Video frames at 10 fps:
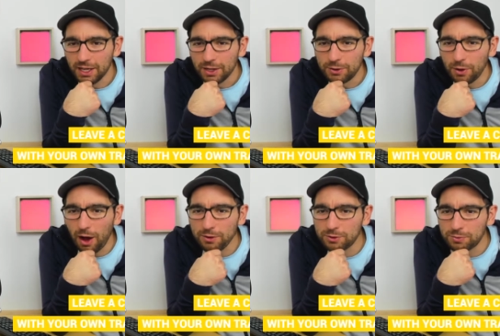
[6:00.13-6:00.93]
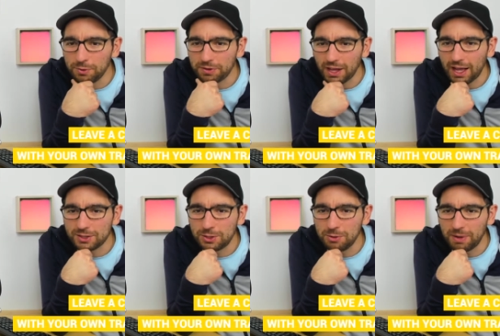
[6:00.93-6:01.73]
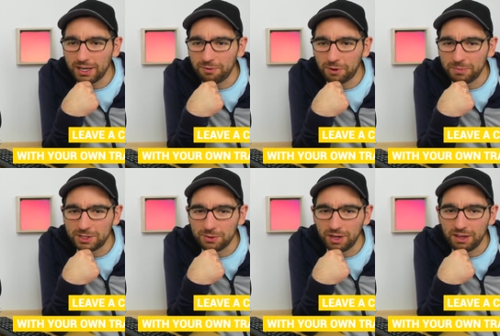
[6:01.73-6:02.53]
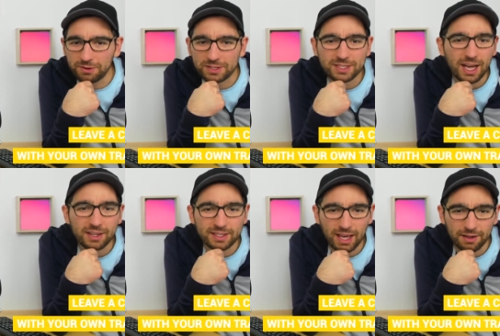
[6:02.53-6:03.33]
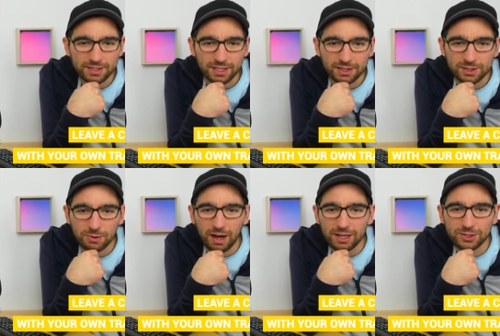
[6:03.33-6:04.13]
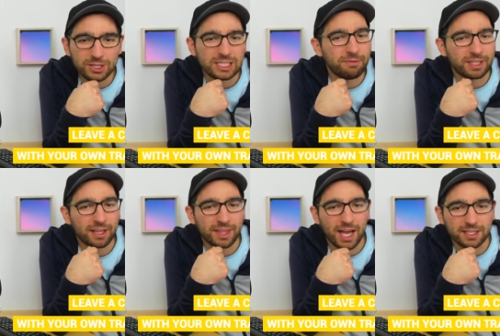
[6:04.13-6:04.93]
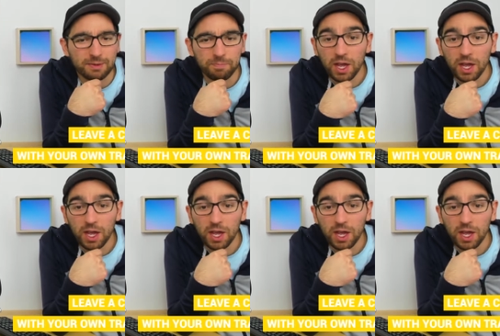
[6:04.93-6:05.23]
The untruths are too many for me to even start counting, so I'll just leave it at that.